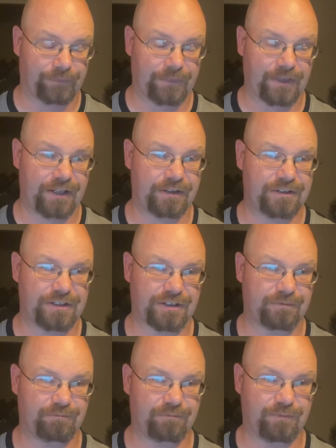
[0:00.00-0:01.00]
It
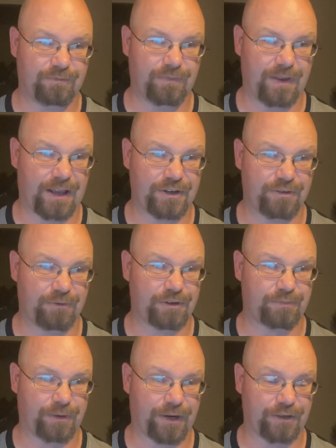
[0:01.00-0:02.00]
has too
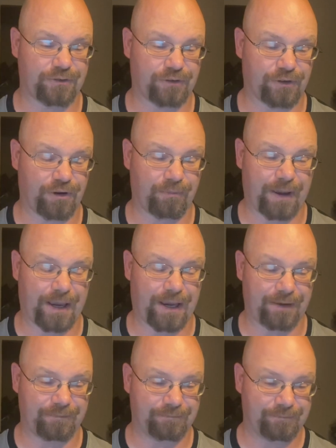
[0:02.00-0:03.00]
much potential to go
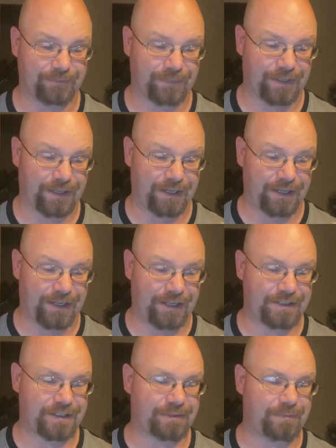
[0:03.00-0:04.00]
bad. He
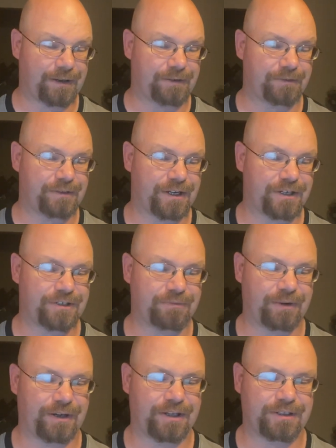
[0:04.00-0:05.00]
doesn't expect a recession,
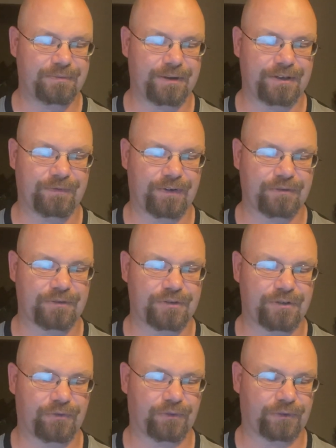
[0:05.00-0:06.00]
but anticipates the Federal
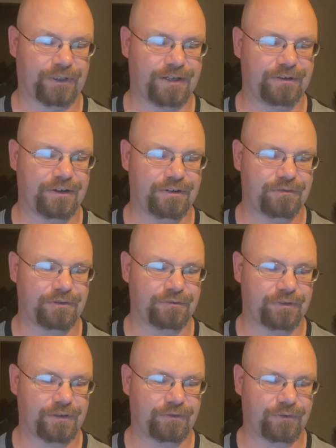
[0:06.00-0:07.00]
Reserve will tighten interest
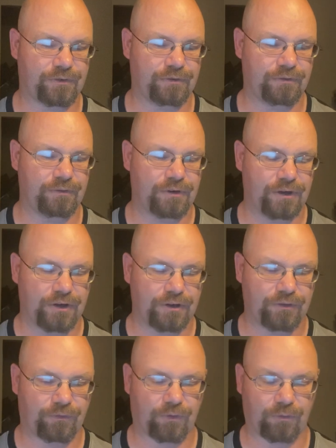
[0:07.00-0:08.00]
rates for 2
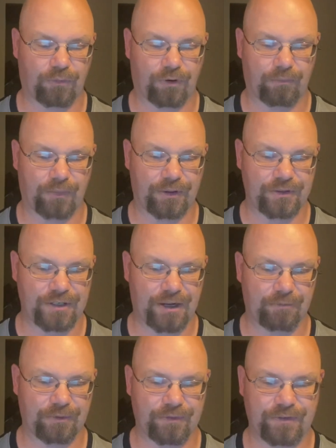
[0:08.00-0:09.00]
to 4 more months. I
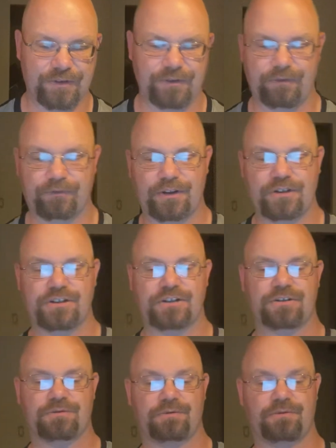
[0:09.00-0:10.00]
believe that inflation
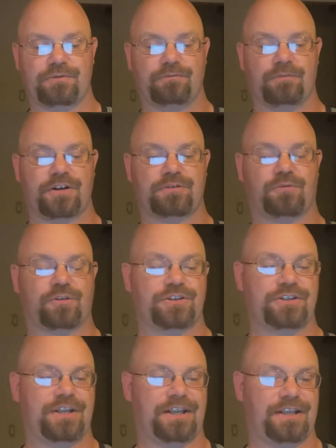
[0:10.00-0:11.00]
is much more
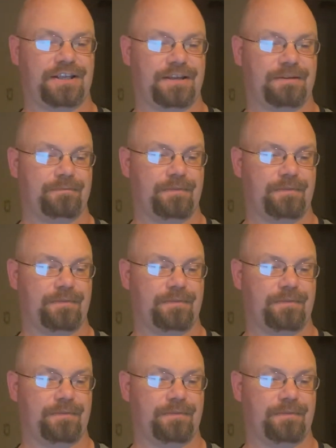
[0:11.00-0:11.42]
sticky.